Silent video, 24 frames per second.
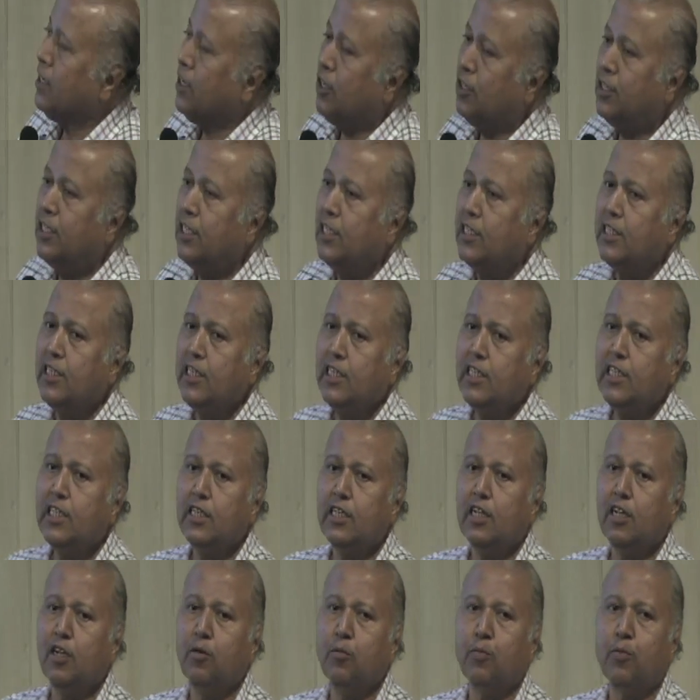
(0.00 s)
Now this is
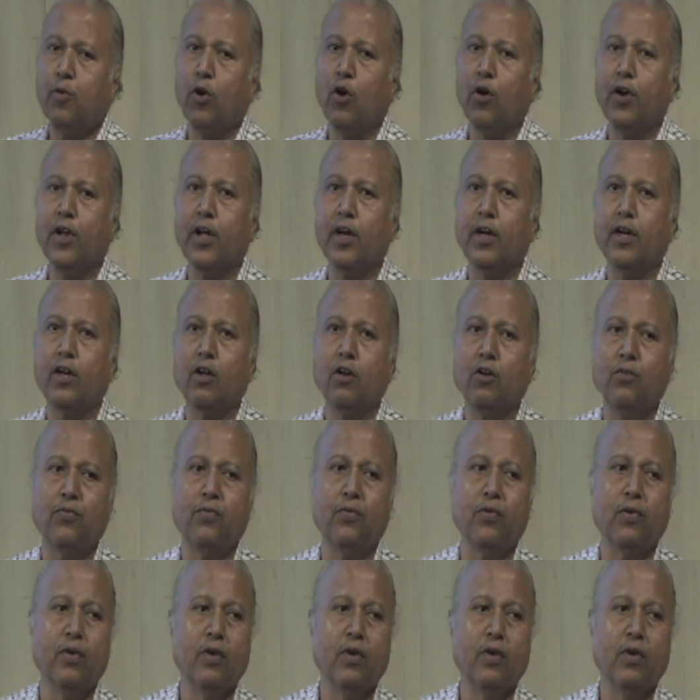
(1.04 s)
a product of